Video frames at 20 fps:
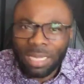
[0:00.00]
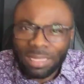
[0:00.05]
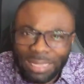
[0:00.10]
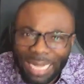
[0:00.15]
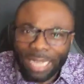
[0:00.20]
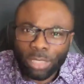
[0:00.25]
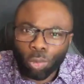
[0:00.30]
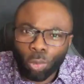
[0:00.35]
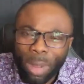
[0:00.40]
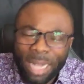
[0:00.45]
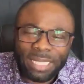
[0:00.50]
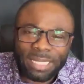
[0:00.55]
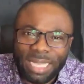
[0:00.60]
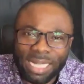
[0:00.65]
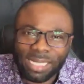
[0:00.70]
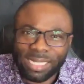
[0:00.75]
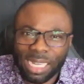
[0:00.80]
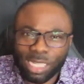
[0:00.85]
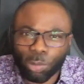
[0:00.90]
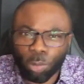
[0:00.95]
that when
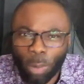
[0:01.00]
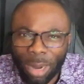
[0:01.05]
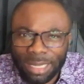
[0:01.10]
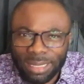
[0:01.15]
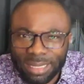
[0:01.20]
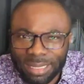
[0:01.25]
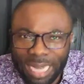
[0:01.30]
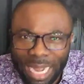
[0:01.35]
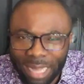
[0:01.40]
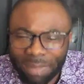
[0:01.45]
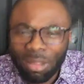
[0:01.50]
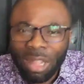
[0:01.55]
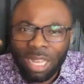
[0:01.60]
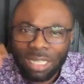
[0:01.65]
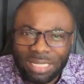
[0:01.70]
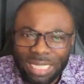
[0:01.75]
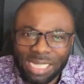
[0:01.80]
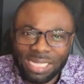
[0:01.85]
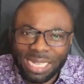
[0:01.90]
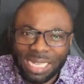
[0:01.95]
Jesus went there,
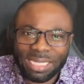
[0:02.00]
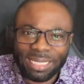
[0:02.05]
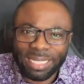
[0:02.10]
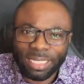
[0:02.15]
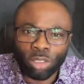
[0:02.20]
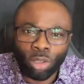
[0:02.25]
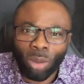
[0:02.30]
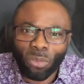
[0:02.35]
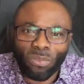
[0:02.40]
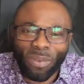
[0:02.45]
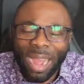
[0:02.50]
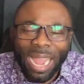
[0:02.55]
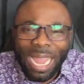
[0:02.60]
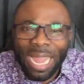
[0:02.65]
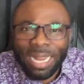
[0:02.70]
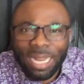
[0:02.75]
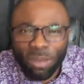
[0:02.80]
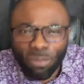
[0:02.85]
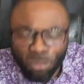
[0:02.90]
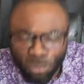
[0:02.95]
Jesus did not find
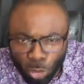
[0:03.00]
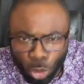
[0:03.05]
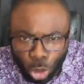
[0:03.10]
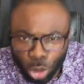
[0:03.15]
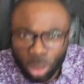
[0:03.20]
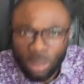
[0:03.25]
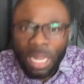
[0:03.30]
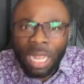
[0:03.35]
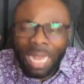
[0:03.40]
any fruit,